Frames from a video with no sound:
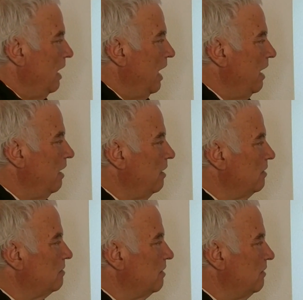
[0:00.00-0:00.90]

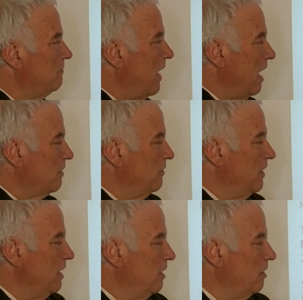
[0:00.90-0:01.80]
and in fact
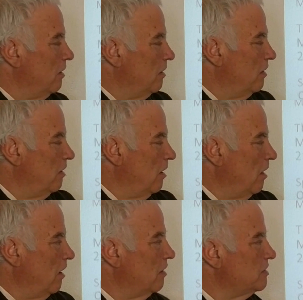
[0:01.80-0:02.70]
the
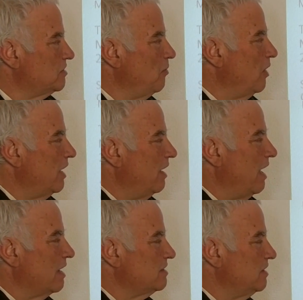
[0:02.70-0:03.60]
somewhat
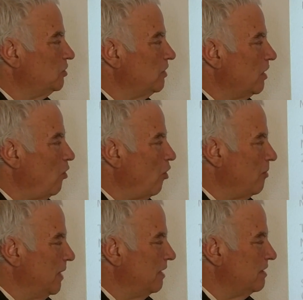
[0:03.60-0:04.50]
eccentric
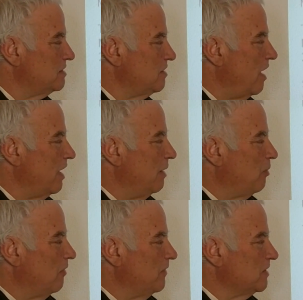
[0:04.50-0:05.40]
orbit. It's not a
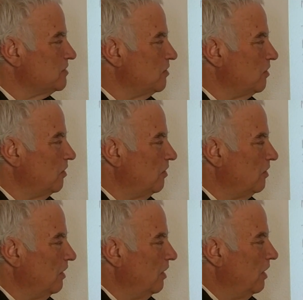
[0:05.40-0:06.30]
perfect
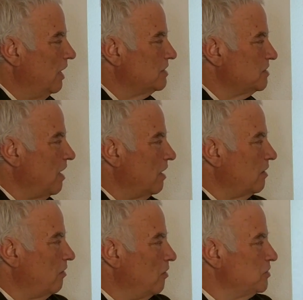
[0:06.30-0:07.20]
circle. It's
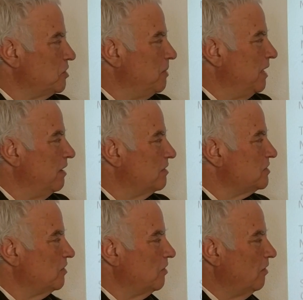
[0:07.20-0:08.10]
not close to being a
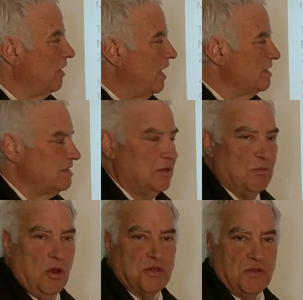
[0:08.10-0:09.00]
circle as in
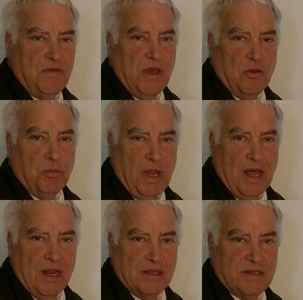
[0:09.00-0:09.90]
most of the other
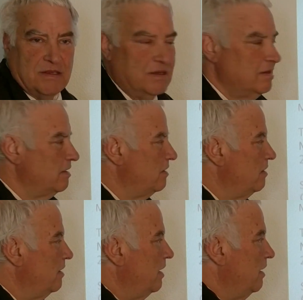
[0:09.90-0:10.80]
planets
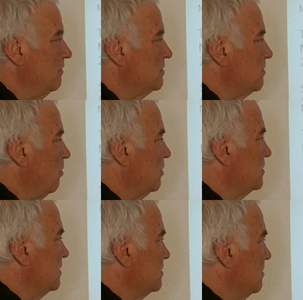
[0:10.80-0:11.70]
in the solar
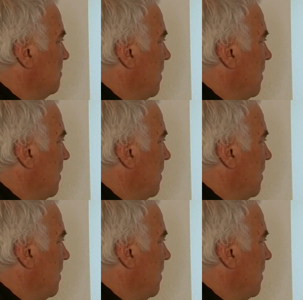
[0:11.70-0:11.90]
system.